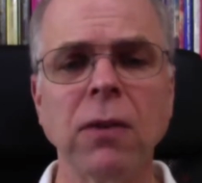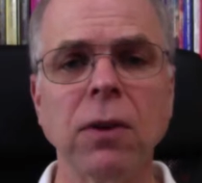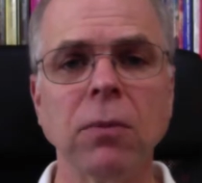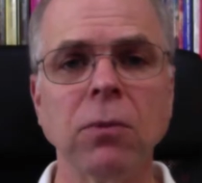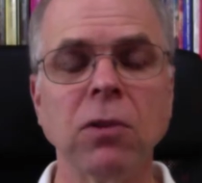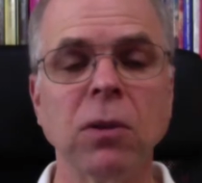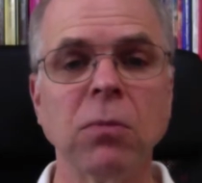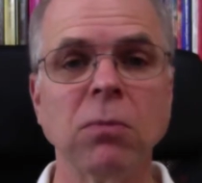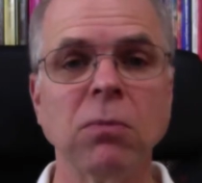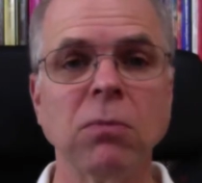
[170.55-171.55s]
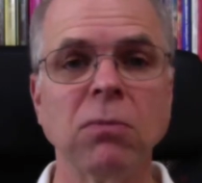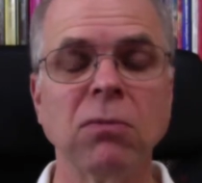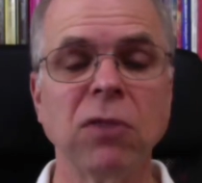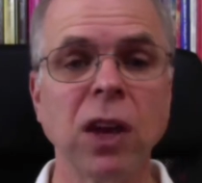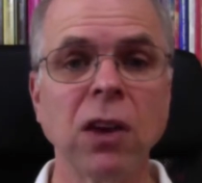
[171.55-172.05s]
him some
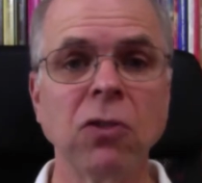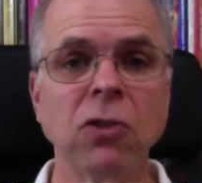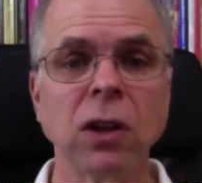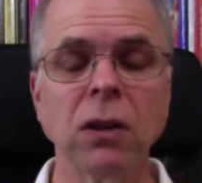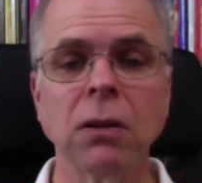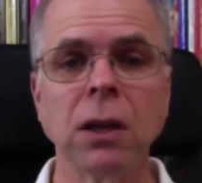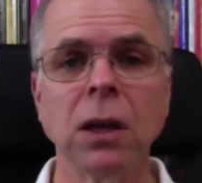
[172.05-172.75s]
fish, and